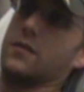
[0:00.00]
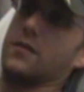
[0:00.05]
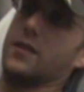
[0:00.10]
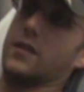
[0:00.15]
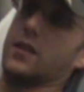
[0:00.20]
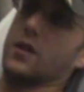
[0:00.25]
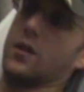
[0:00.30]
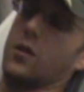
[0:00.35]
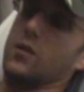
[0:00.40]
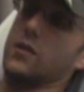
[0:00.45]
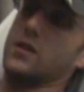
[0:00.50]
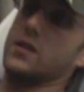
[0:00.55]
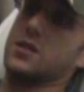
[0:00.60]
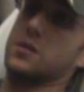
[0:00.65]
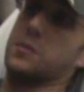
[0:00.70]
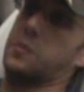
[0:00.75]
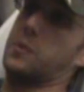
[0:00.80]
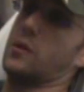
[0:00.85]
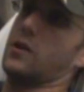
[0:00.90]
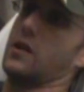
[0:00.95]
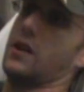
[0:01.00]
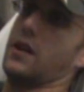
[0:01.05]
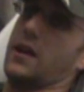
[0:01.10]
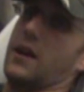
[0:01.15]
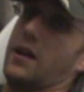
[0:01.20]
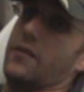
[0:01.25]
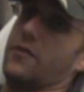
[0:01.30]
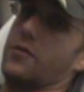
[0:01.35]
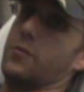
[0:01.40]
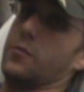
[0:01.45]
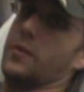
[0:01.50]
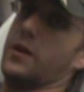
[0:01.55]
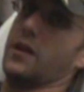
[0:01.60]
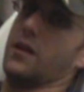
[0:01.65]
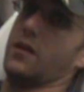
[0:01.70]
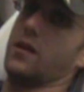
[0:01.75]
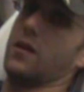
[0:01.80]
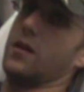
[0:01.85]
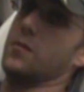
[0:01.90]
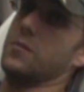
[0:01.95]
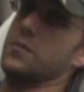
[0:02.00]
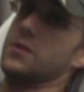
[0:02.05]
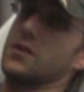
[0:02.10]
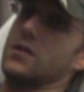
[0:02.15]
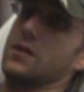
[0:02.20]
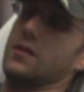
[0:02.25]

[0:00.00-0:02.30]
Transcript: the only support I have from my arms,